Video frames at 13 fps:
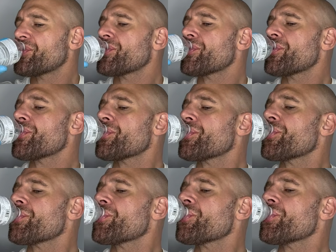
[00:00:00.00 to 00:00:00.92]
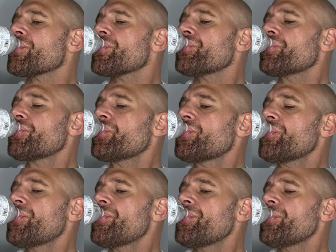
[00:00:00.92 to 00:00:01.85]

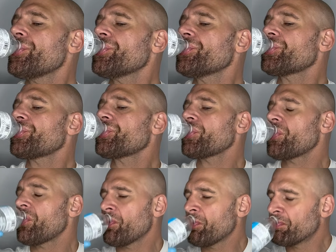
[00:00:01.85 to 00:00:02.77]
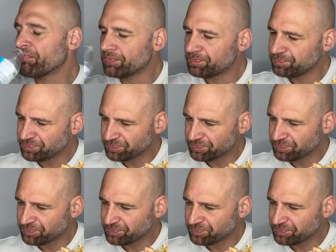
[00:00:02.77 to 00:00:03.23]
Nothing is said.